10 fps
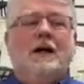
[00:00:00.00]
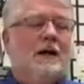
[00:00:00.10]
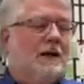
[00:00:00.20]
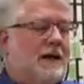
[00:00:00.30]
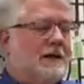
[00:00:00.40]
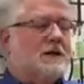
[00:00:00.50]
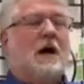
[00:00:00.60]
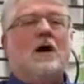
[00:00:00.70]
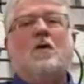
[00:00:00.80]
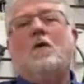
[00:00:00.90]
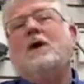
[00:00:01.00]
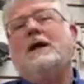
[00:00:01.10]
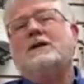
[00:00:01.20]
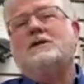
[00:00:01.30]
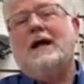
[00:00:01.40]
at least a
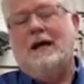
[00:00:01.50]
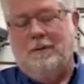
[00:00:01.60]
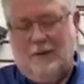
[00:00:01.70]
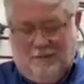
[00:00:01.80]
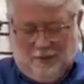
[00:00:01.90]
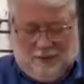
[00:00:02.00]
1-inch diameter